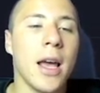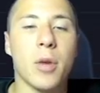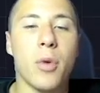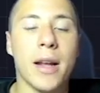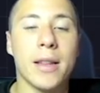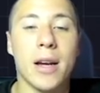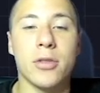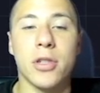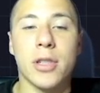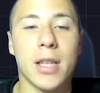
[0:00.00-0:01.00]
right
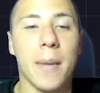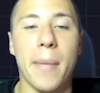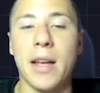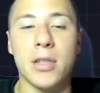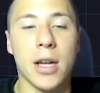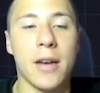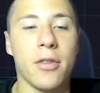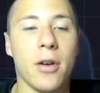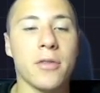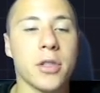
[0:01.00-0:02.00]
now just a major
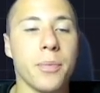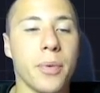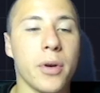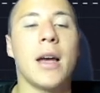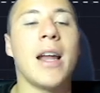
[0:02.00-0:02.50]
level of support.